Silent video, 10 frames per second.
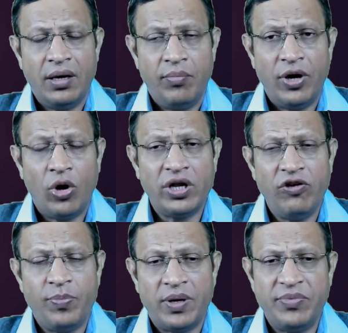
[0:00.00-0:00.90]
may not
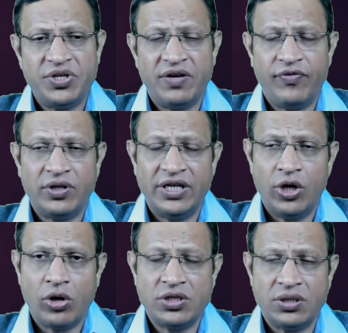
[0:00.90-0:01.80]
give permission for the
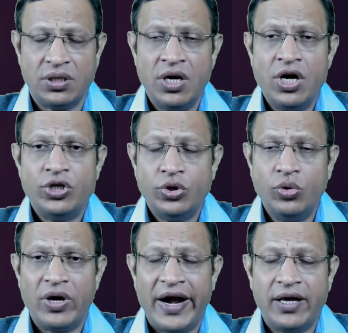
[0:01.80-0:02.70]
doctor to do
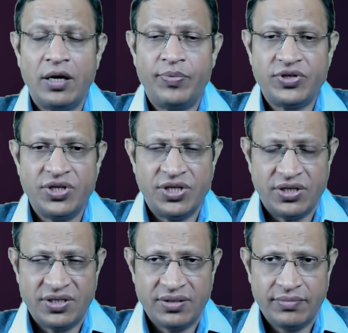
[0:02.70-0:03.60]
radical
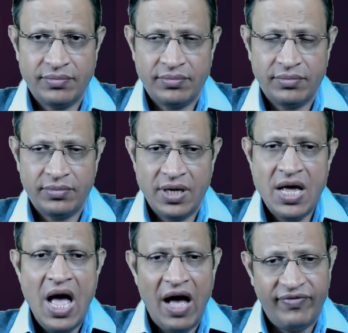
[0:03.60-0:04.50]
procedures.
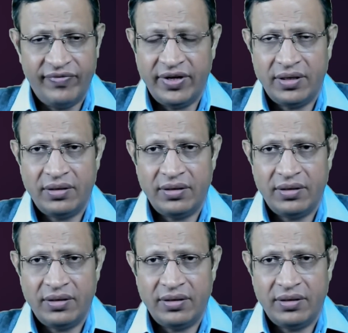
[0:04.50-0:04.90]
However,